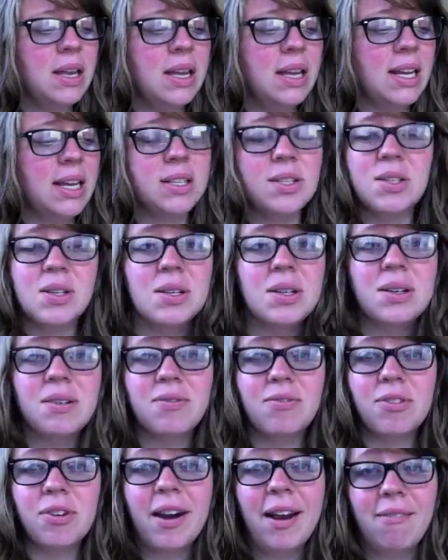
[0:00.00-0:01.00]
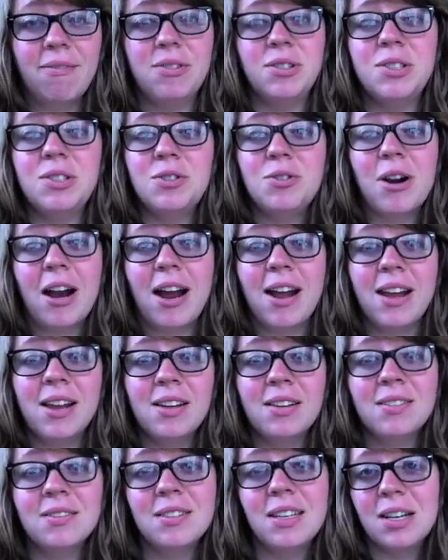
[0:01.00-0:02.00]
It took forever to dry,
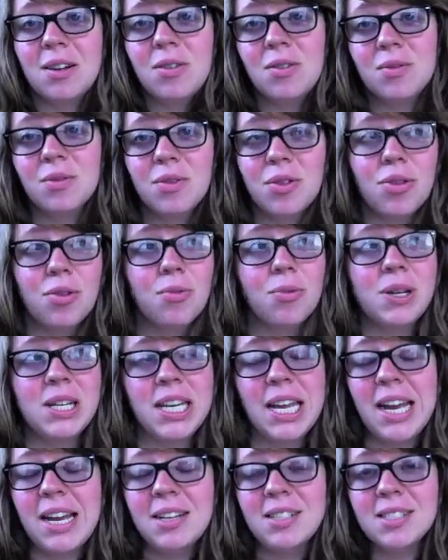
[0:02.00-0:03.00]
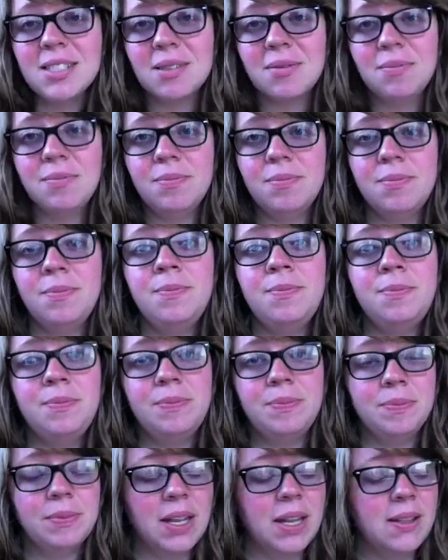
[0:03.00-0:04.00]
like 3 days,
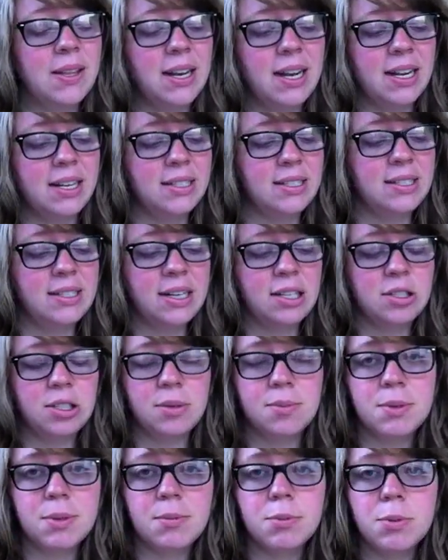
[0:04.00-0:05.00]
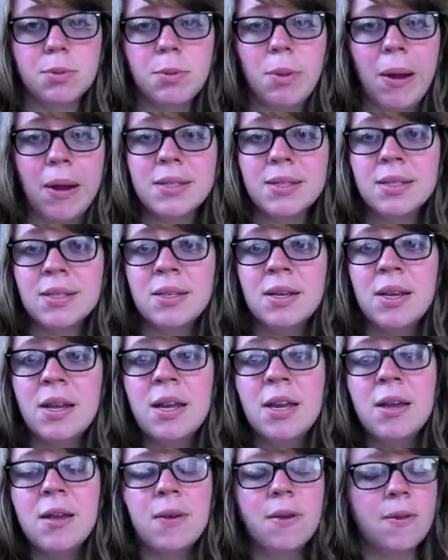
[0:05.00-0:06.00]
and then I had to touch up some spots.
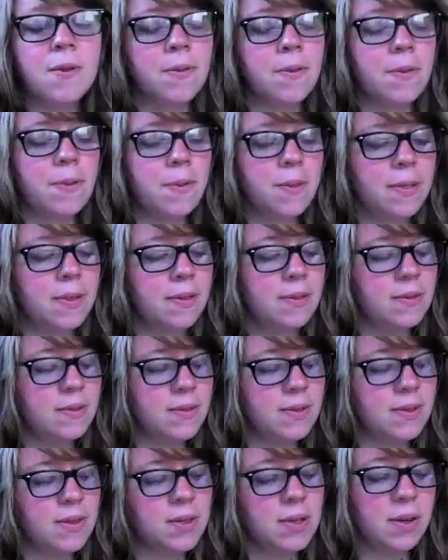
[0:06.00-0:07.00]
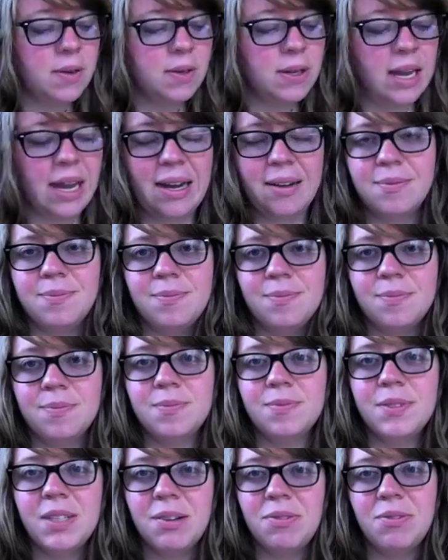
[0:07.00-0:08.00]
So yeah,
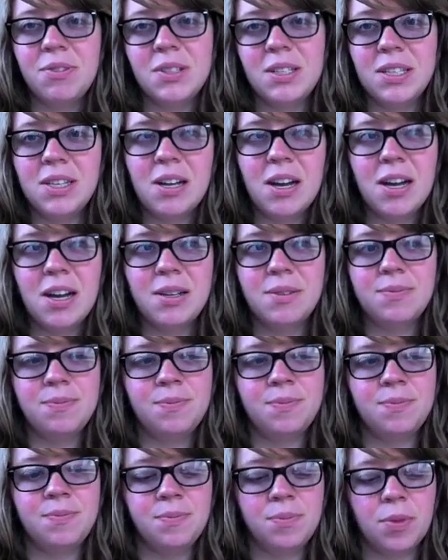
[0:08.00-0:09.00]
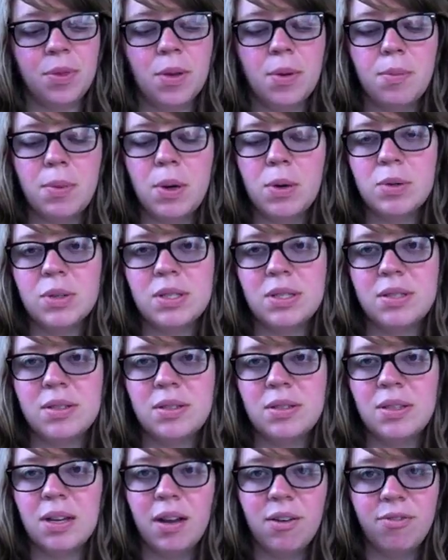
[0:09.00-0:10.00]
definitely not the most
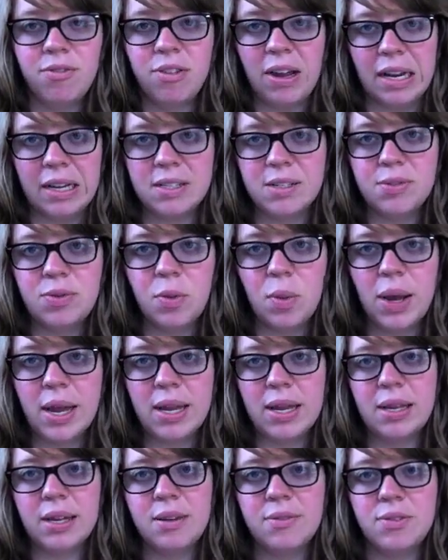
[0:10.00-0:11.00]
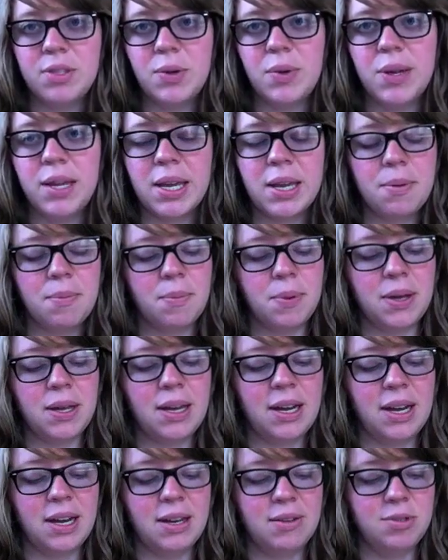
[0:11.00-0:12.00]
effective way of doing it,
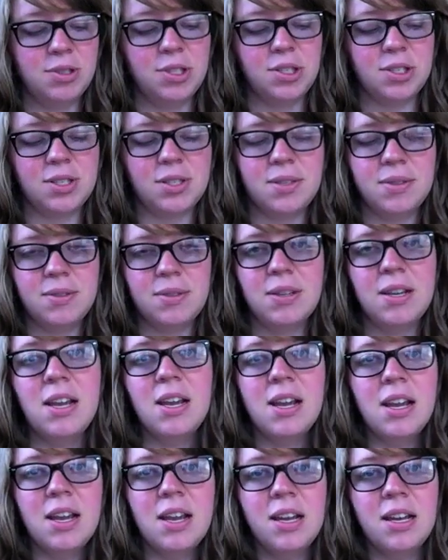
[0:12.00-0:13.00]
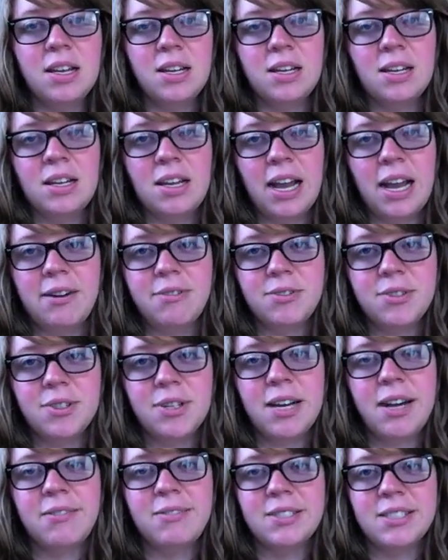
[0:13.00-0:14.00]
but I was just, after
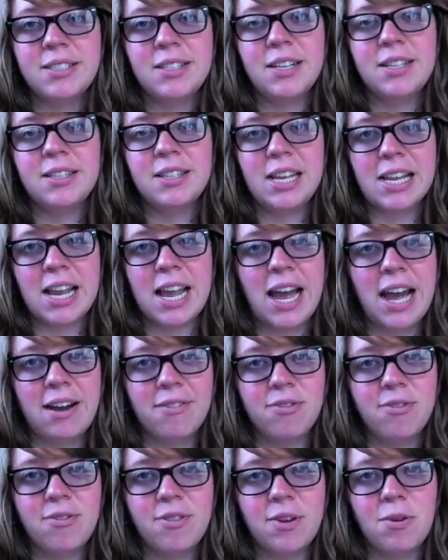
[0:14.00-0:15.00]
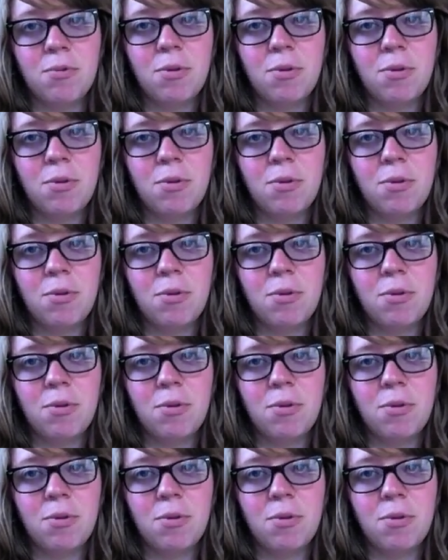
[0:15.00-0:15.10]
having done like half of it